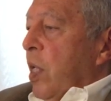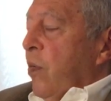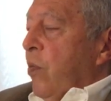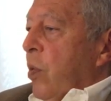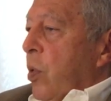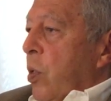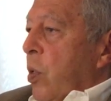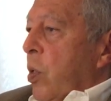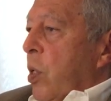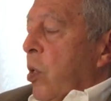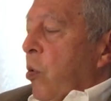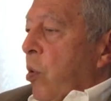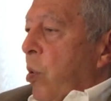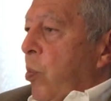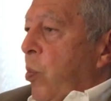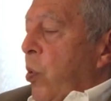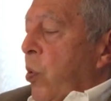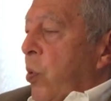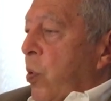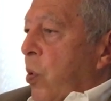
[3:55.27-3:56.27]
even though they were
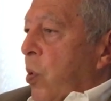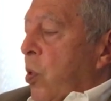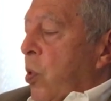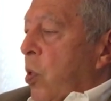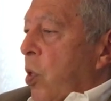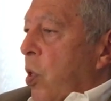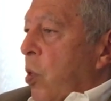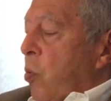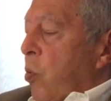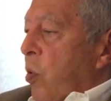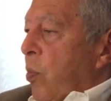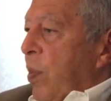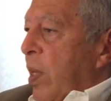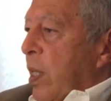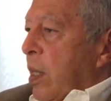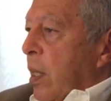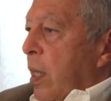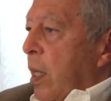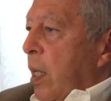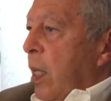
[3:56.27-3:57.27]
both concerned with
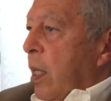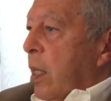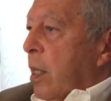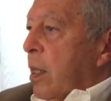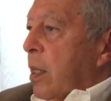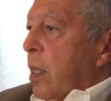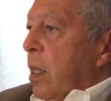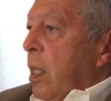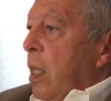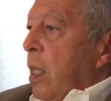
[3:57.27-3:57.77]
mental health.